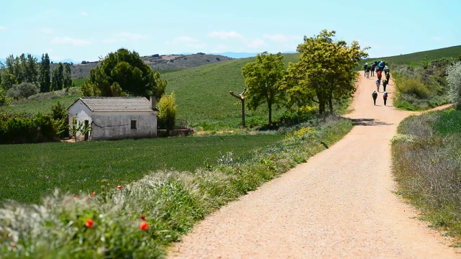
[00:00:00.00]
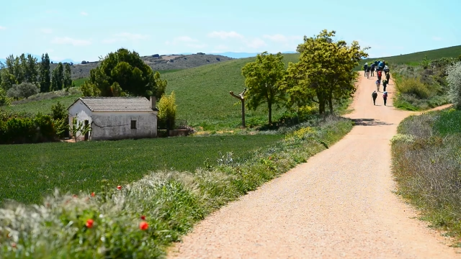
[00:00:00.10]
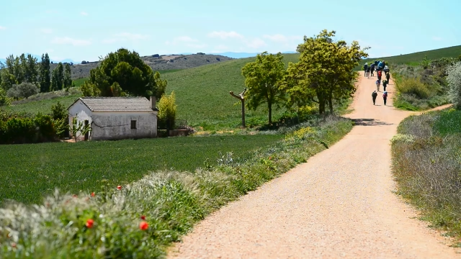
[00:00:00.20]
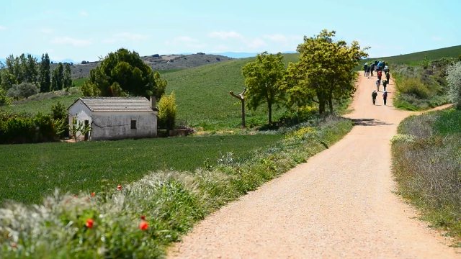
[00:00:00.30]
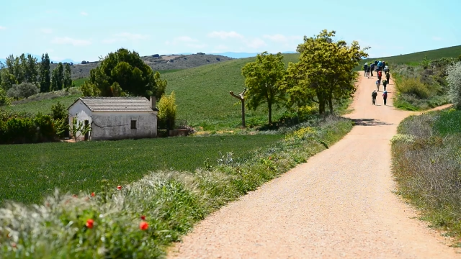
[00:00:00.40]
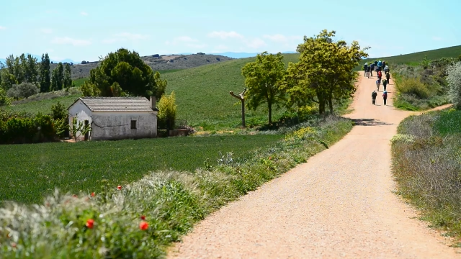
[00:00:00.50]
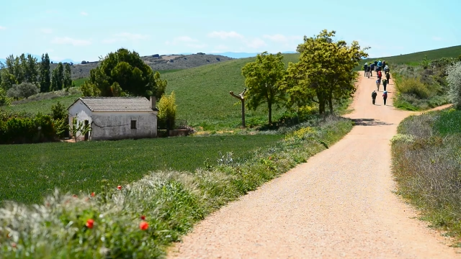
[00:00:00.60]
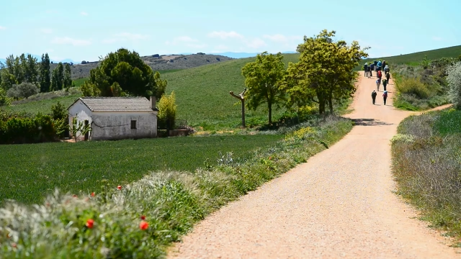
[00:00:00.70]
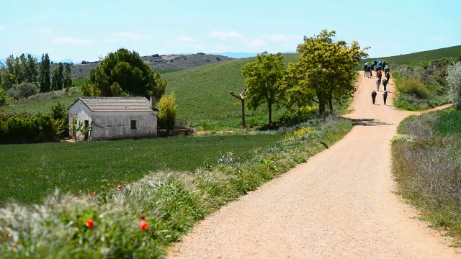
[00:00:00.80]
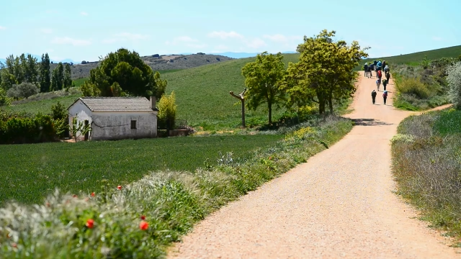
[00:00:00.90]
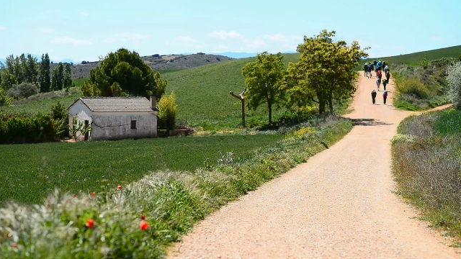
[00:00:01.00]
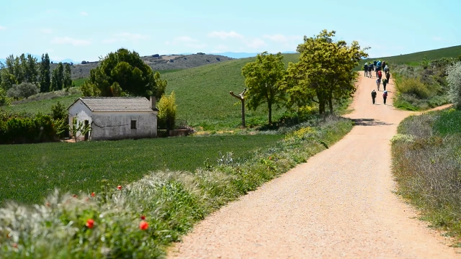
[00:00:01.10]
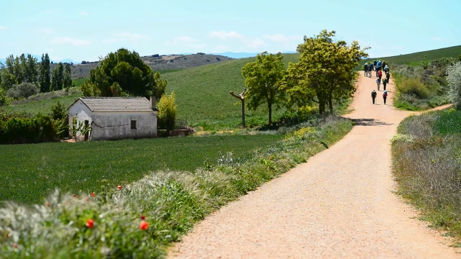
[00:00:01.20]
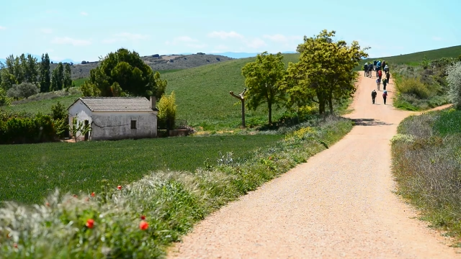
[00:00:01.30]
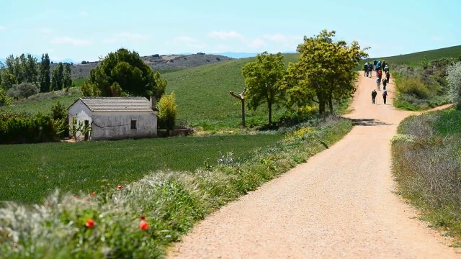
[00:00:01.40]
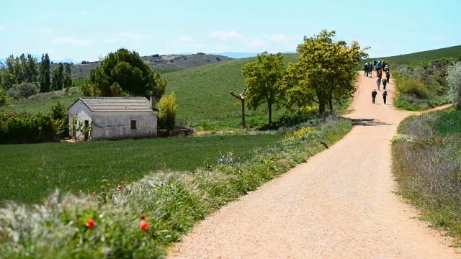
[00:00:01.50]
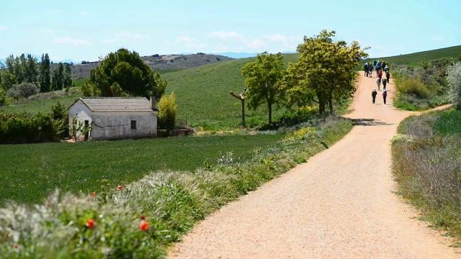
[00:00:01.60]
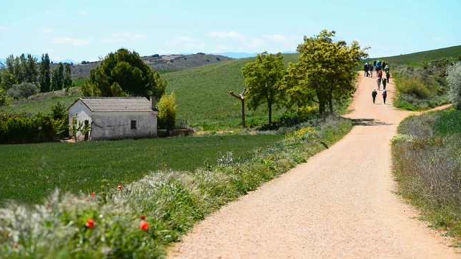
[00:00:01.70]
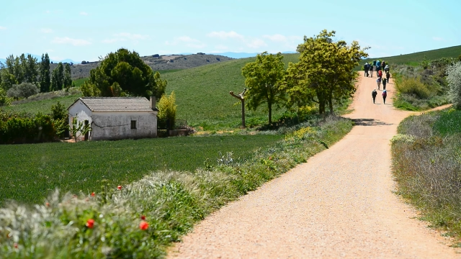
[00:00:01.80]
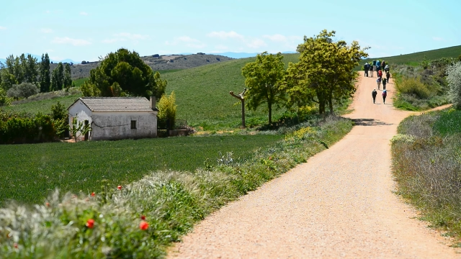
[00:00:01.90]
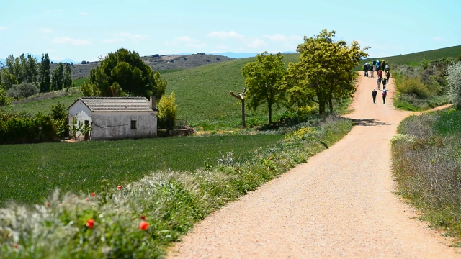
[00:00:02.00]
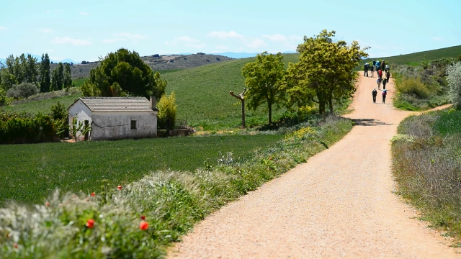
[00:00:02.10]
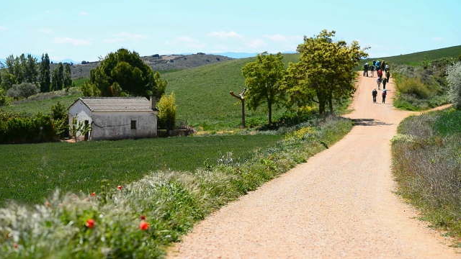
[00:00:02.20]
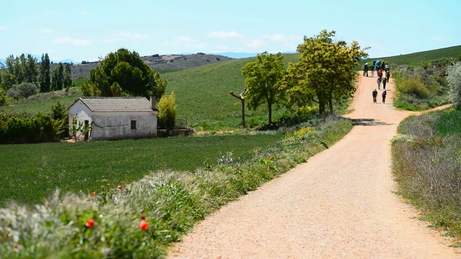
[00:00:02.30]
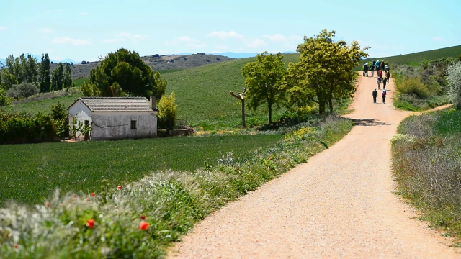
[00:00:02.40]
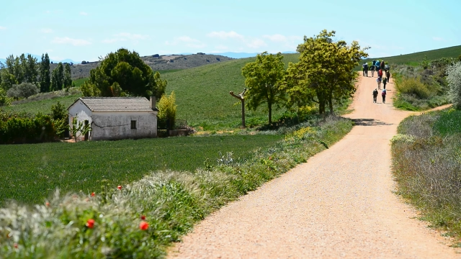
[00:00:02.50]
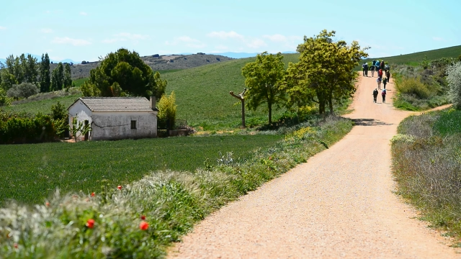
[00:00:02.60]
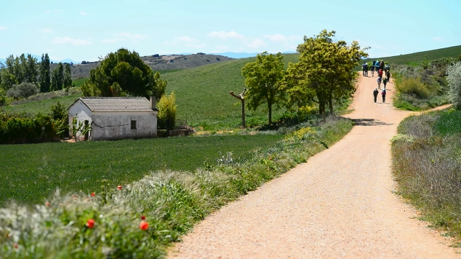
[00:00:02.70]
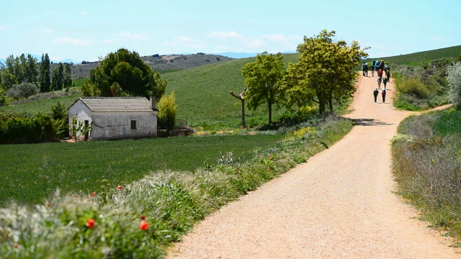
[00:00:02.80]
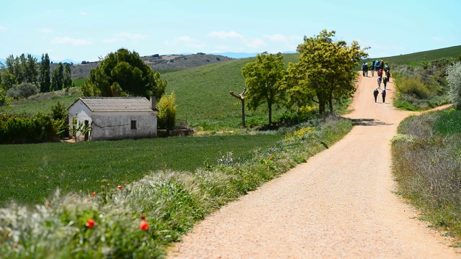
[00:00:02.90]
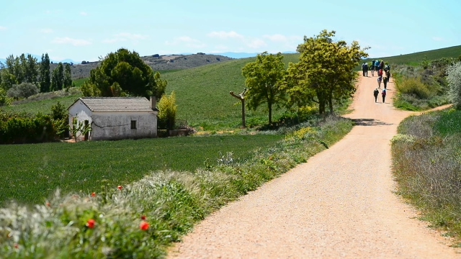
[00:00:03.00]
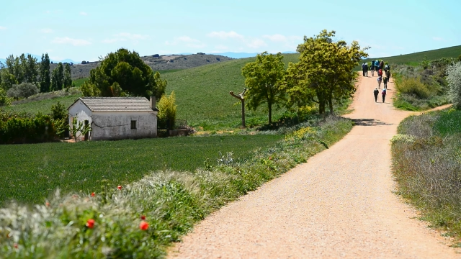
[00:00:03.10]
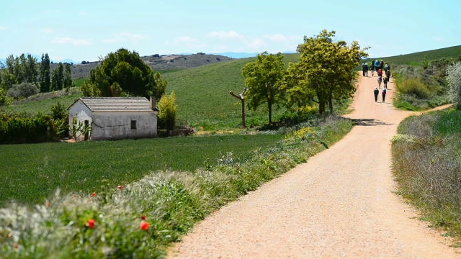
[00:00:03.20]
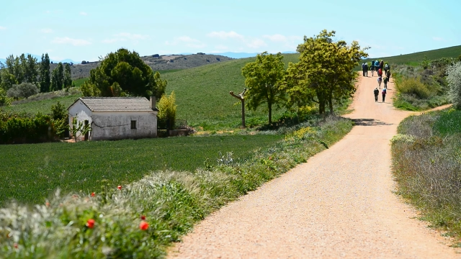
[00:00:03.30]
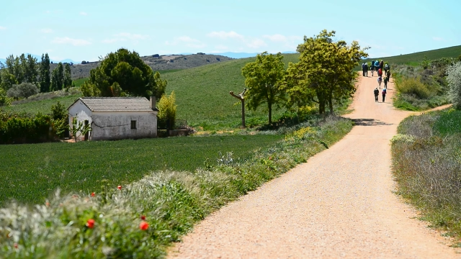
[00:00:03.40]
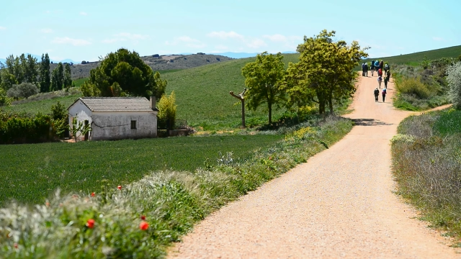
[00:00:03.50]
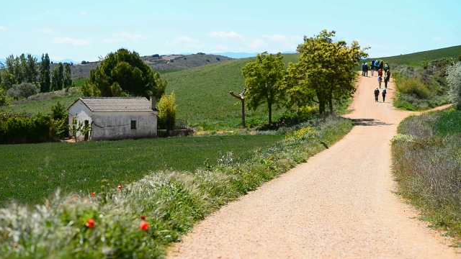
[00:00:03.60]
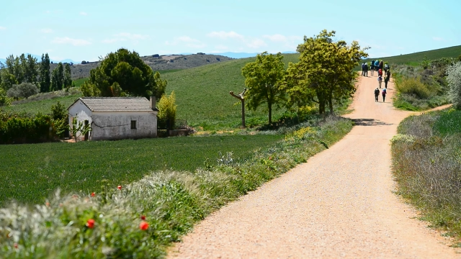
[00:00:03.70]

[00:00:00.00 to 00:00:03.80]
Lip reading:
No face is visible, so there are no lips to read.